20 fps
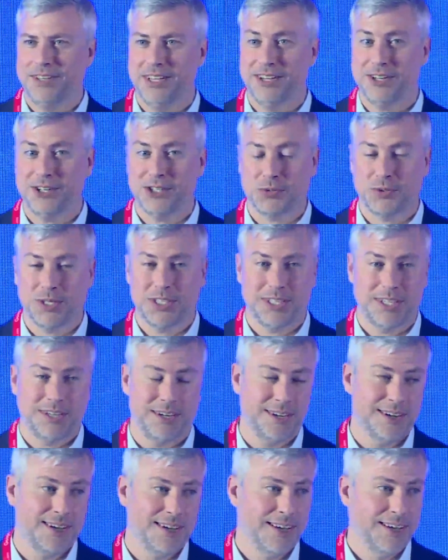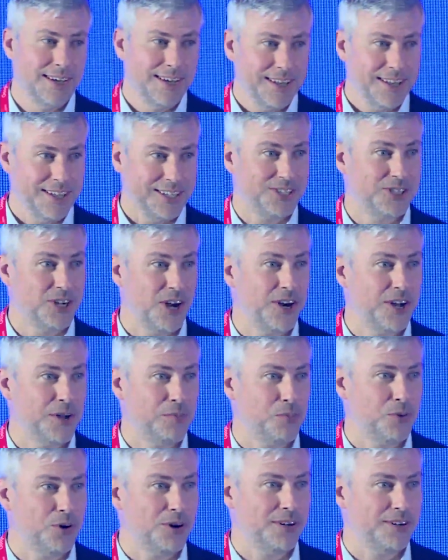years, which in the startup
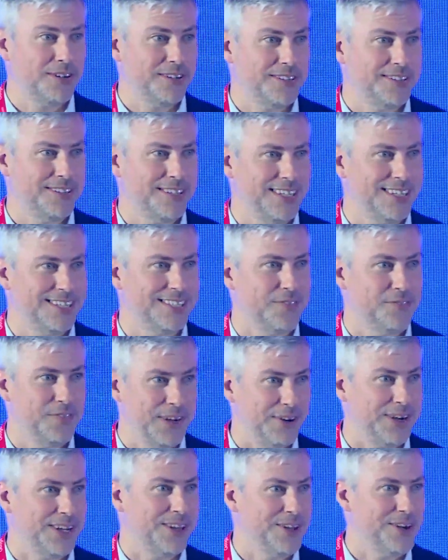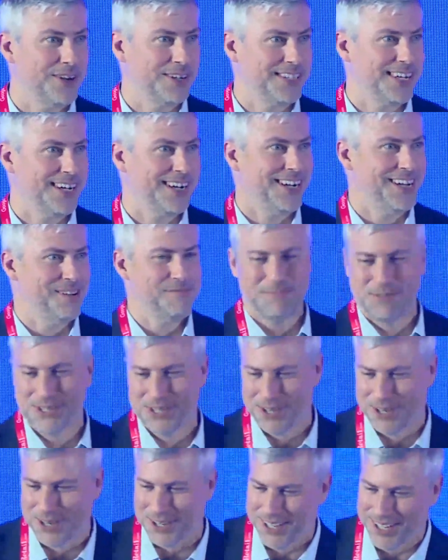world is a very long time.
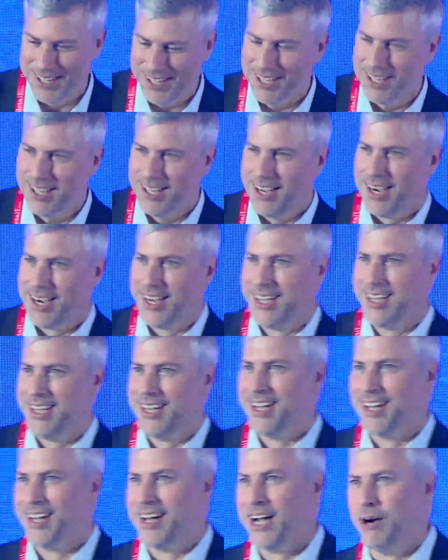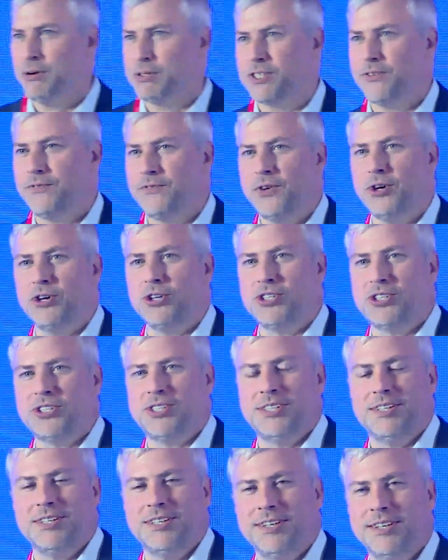So I was the
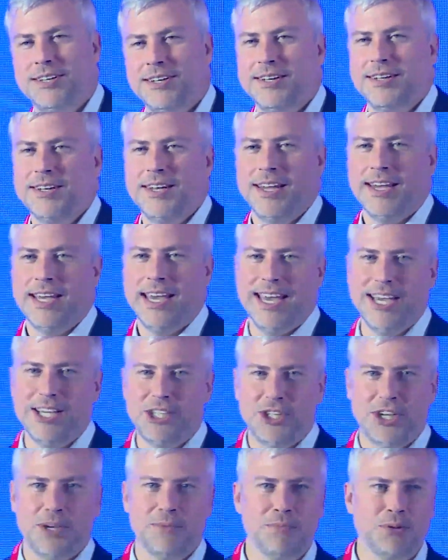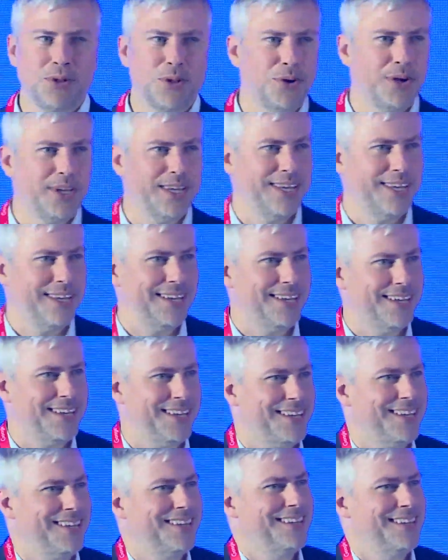first Asia
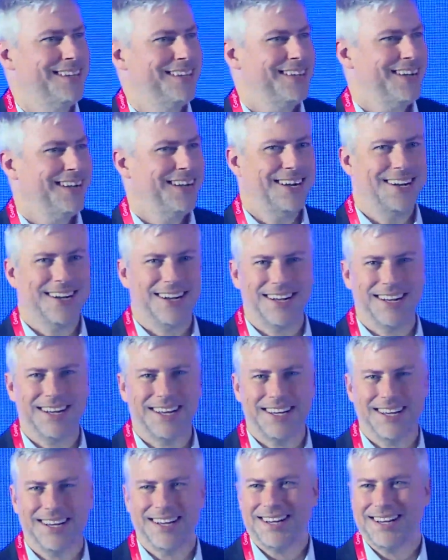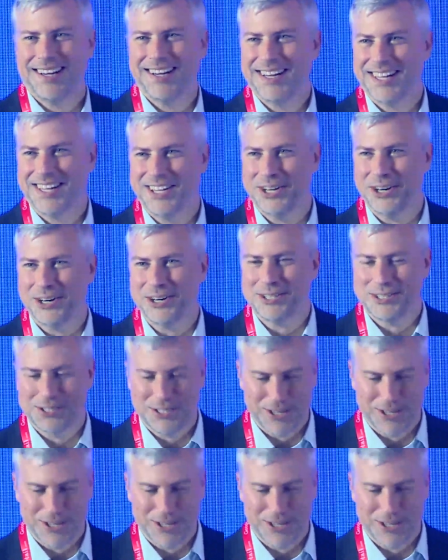employee here.